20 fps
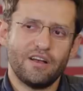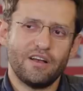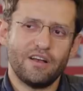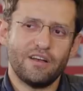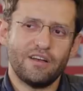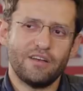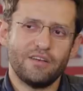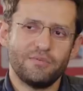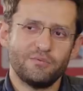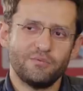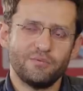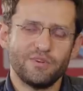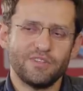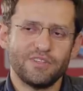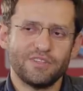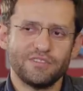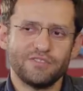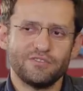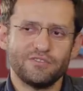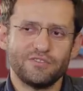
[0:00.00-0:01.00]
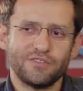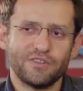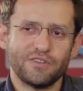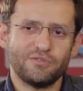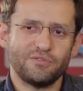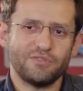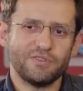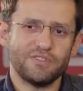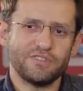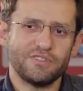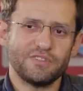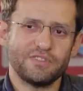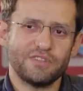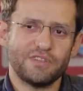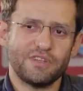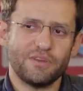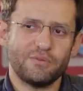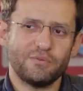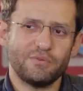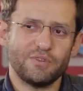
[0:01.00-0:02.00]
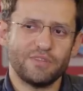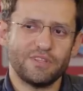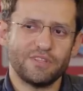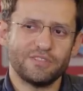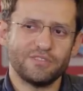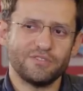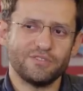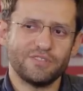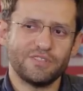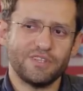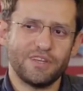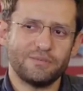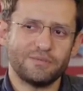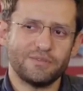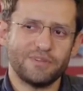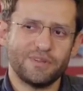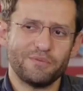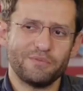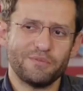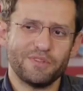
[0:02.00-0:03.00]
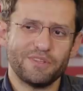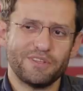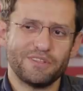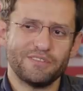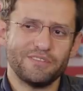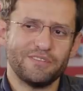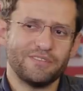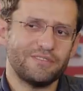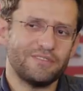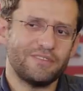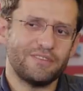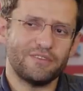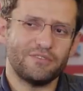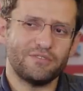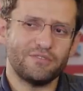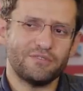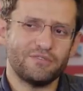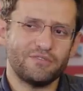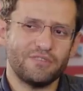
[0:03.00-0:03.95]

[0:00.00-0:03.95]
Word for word: I am willing to take risks and I'm willing to adapt and I'm willing to learn new